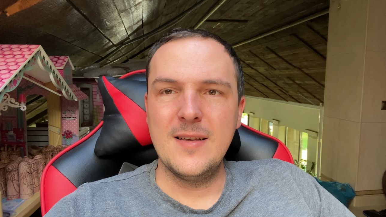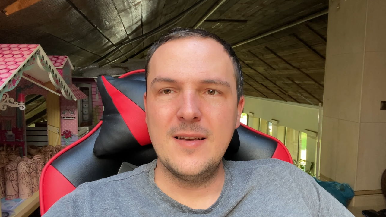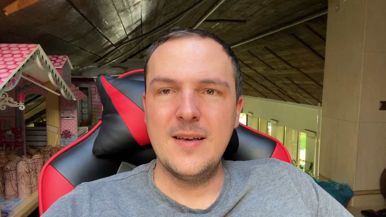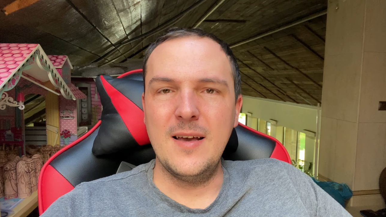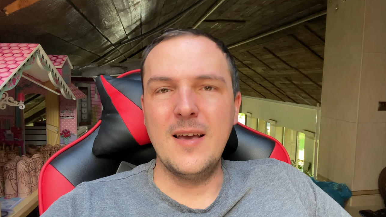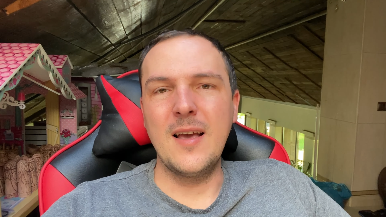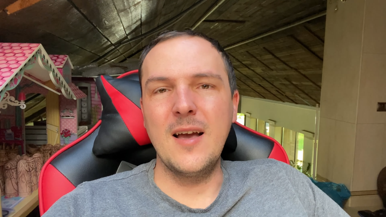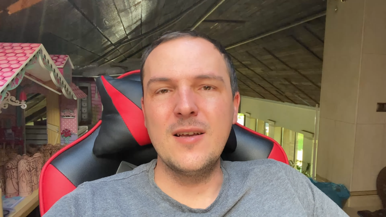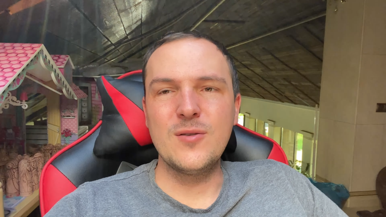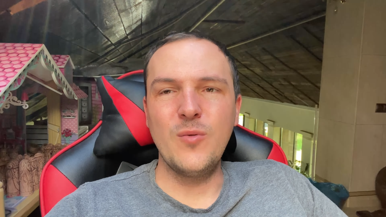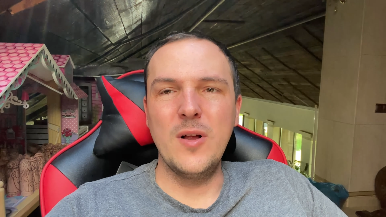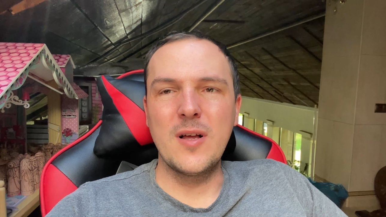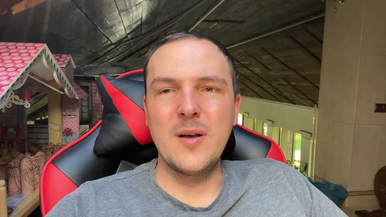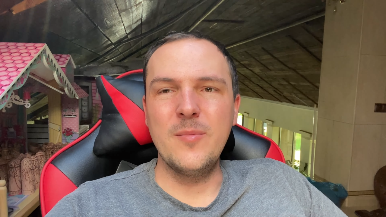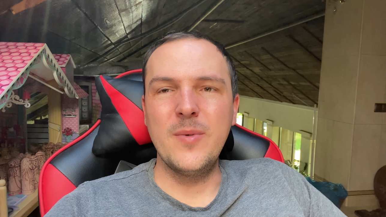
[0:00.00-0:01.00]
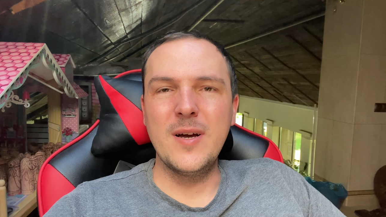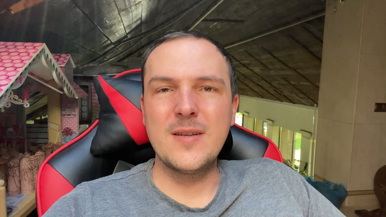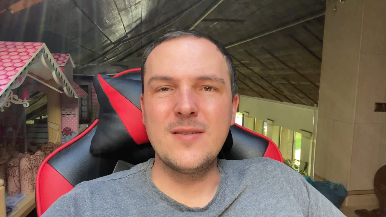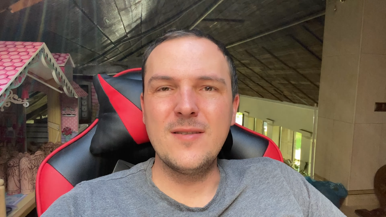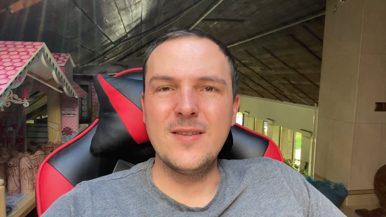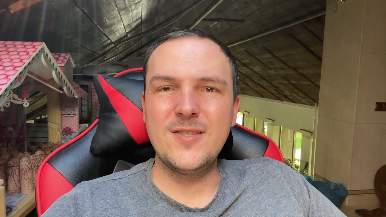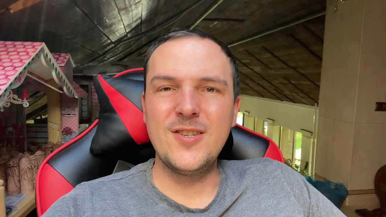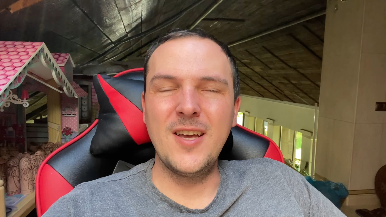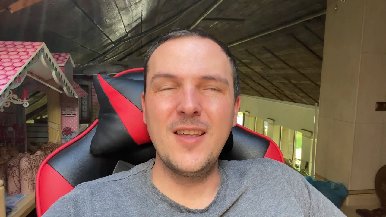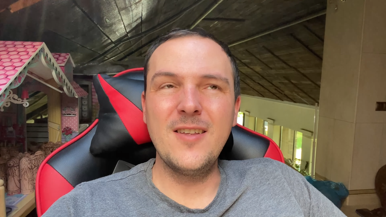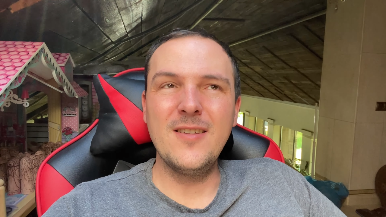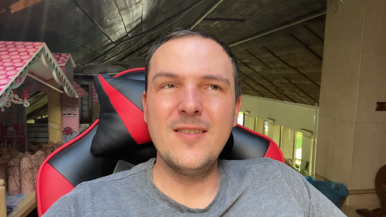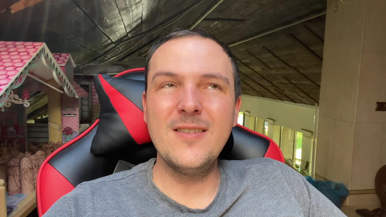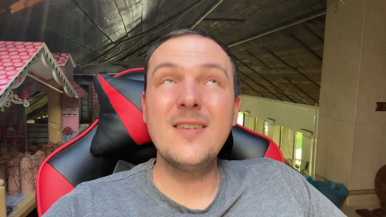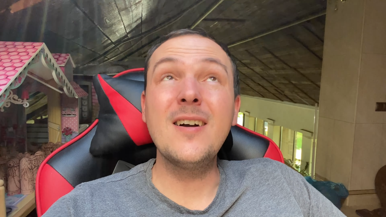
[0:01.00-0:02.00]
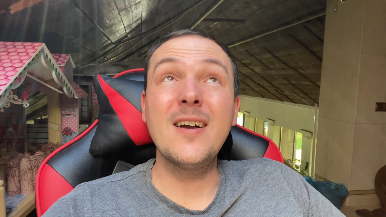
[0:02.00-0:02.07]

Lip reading: Hey guys, welcome back to the channel.